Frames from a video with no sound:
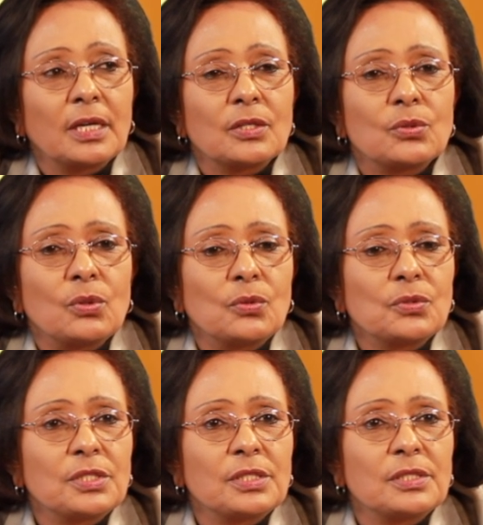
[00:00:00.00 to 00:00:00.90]
So
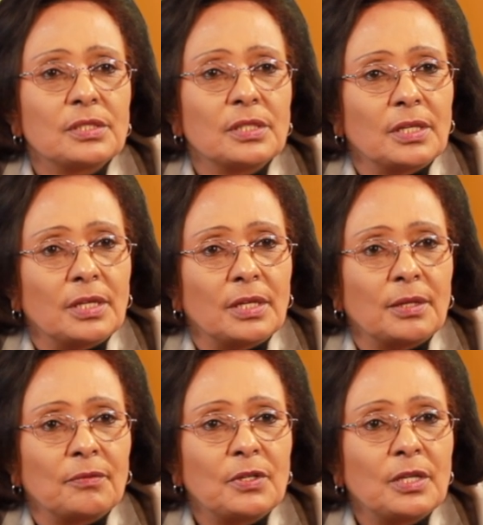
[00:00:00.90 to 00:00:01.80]
this is uh,
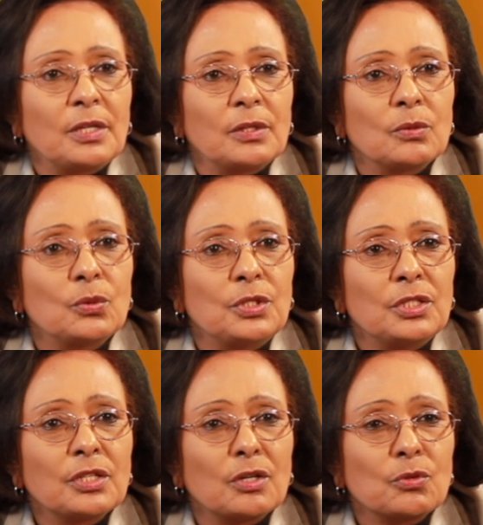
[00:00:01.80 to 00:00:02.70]
very good
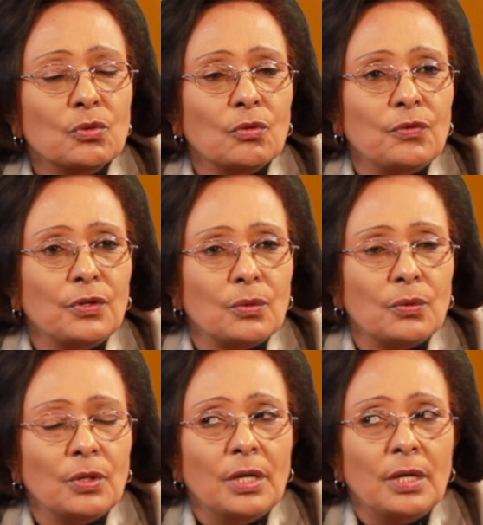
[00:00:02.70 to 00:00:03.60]
in terms of you know
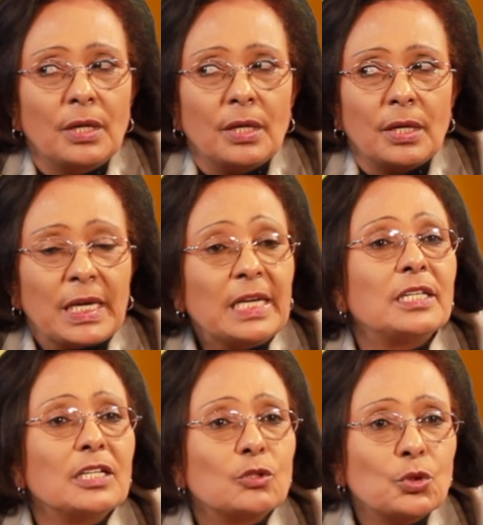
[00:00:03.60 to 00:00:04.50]

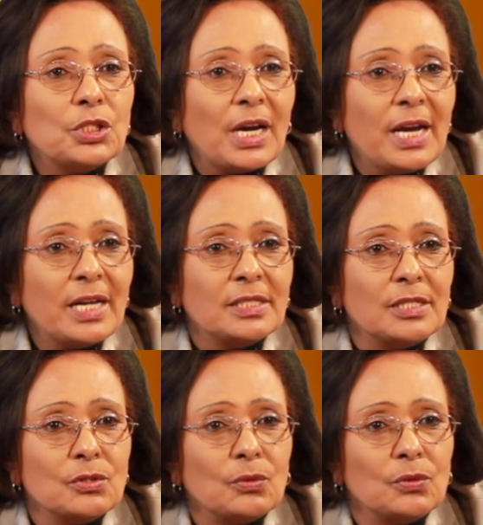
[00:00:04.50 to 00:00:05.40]
getting social
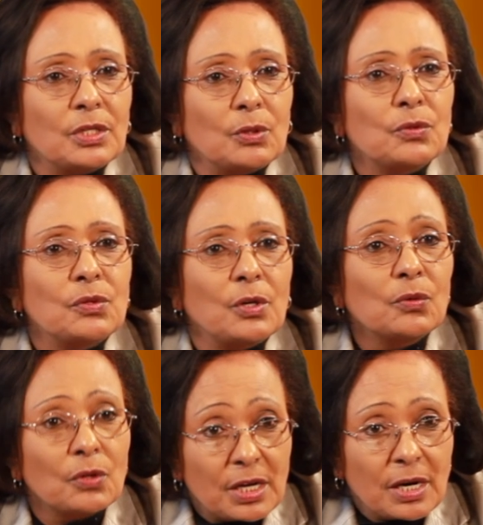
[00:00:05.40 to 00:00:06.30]
license on the on the
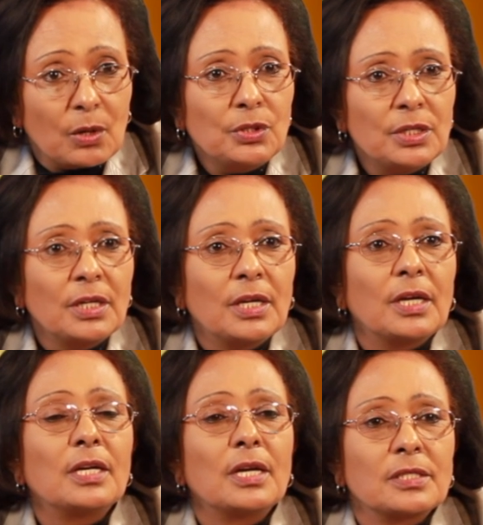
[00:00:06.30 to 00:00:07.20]
on the ground
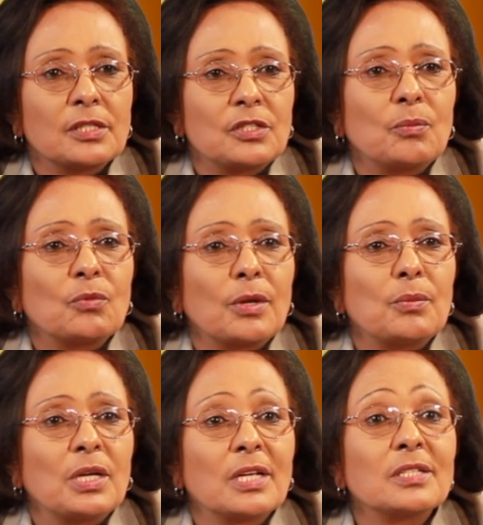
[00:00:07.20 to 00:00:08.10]
and at the same time
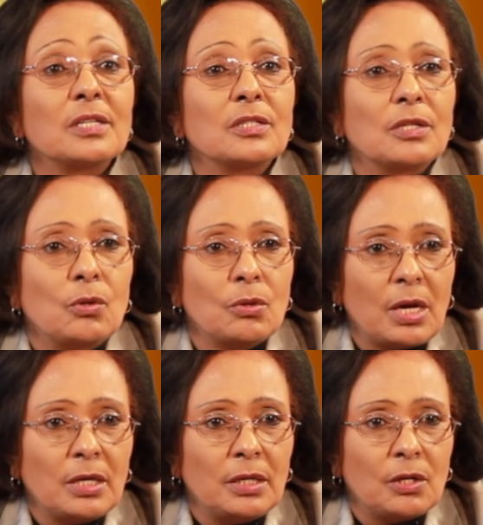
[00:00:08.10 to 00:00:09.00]
enhancing the
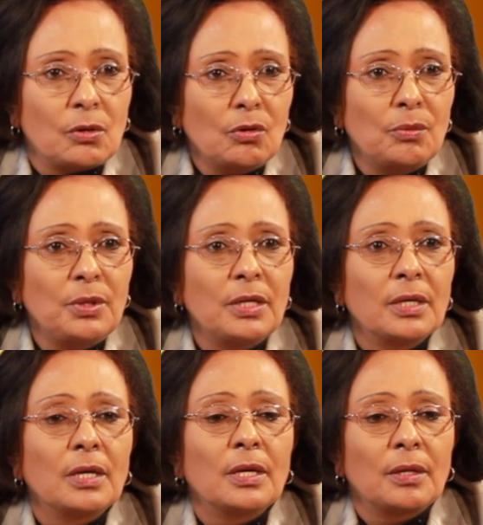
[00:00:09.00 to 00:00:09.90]
local economy
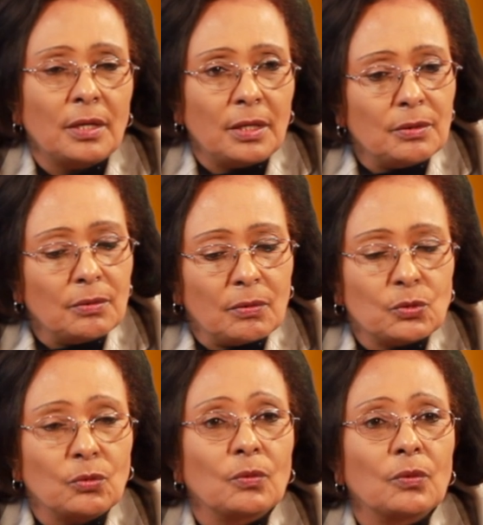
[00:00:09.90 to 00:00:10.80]
and
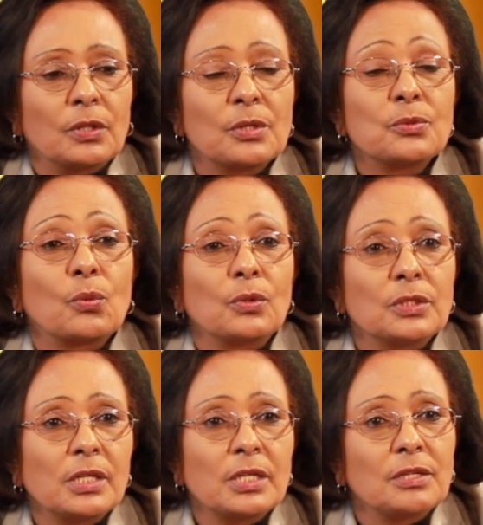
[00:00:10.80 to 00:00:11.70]
also
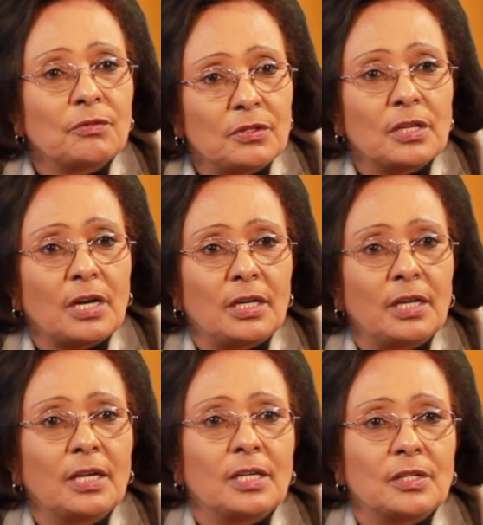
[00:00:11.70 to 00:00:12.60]
subsequently the federal
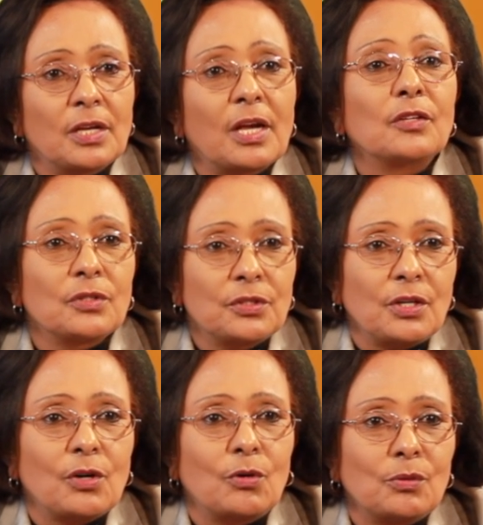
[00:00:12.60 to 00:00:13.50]
the country's
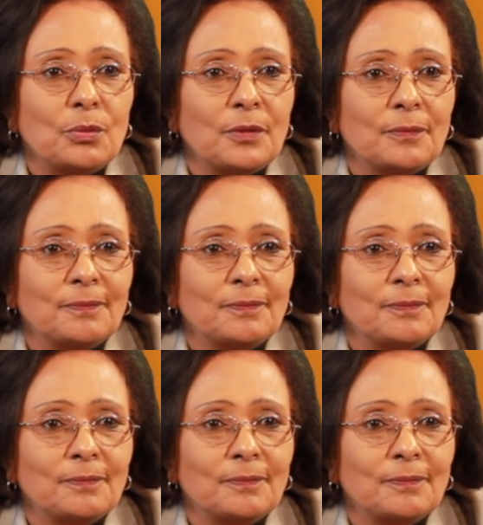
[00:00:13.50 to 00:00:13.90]
economy.